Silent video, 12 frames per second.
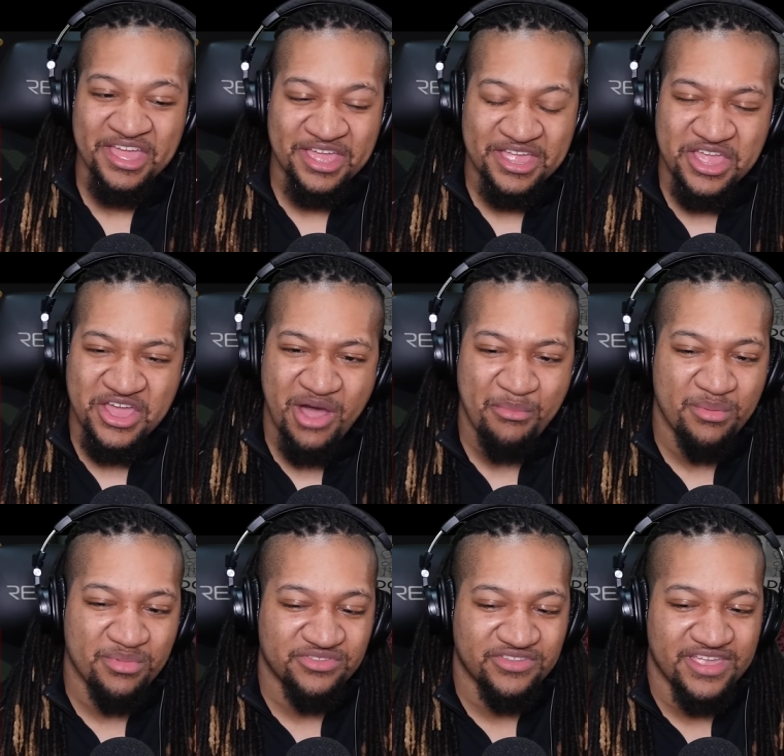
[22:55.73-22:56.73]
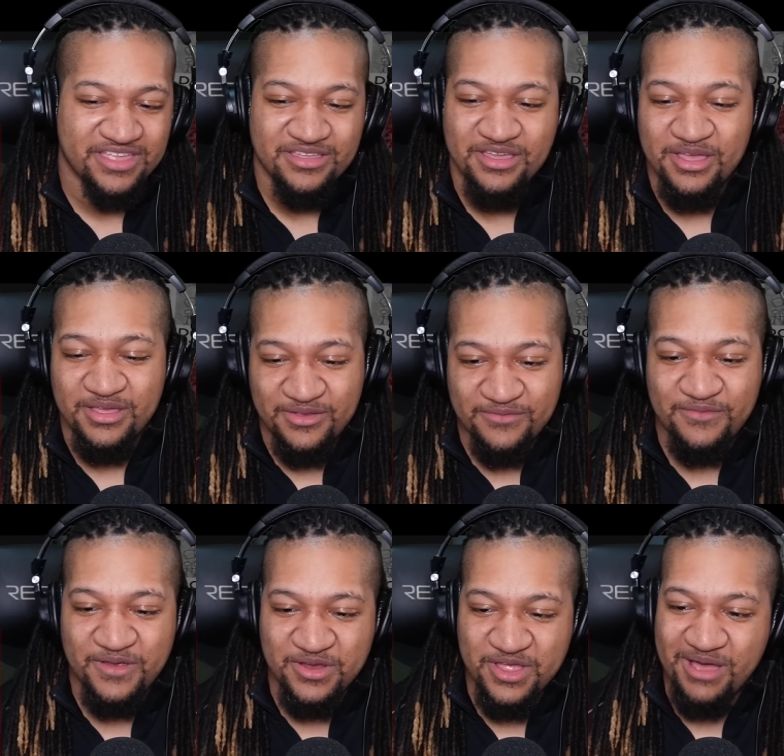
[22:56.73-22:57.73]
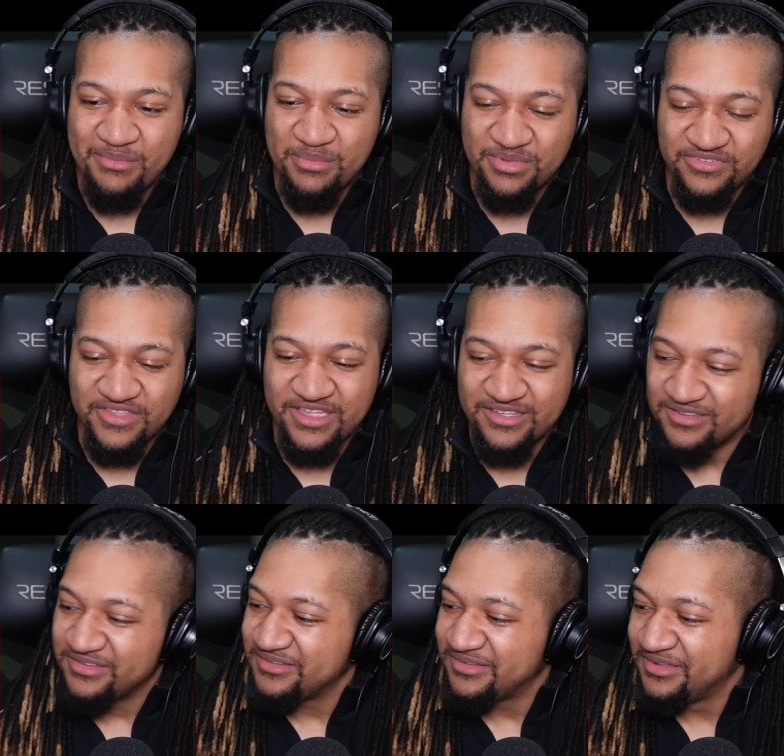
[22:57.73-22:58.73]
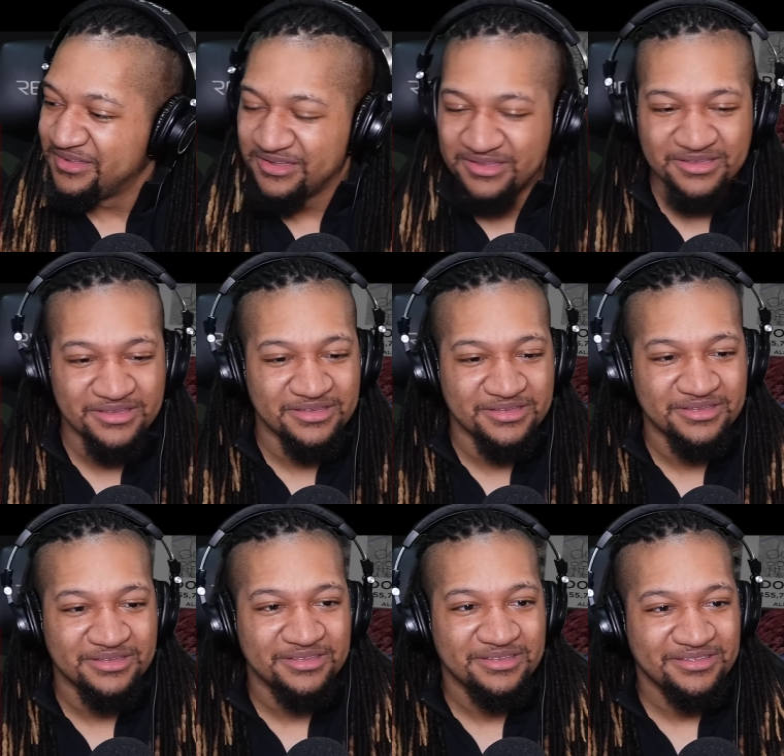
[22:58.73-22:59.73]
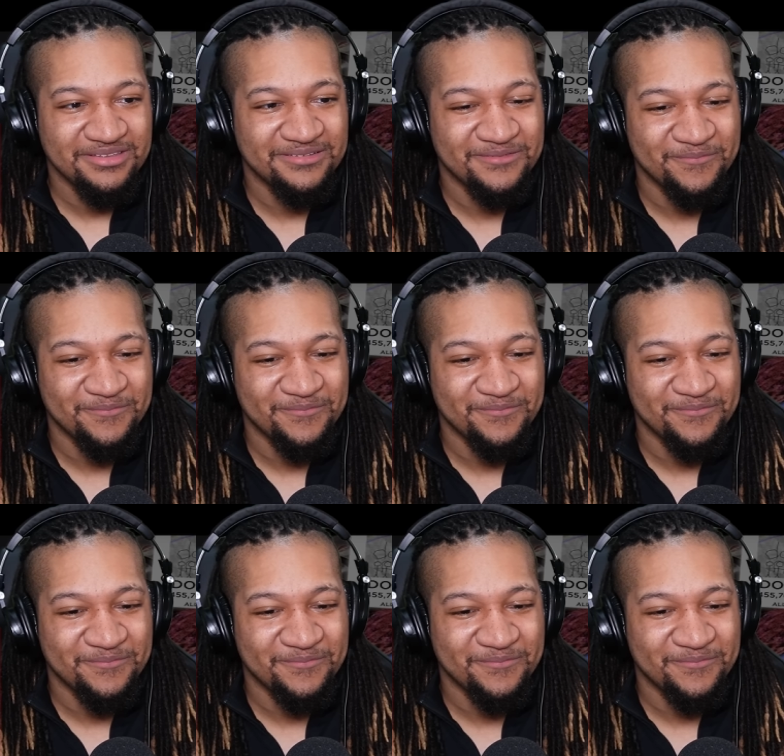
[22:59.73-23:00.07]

would fuck. Oh! Common mistake. Very common mistake. So creative. So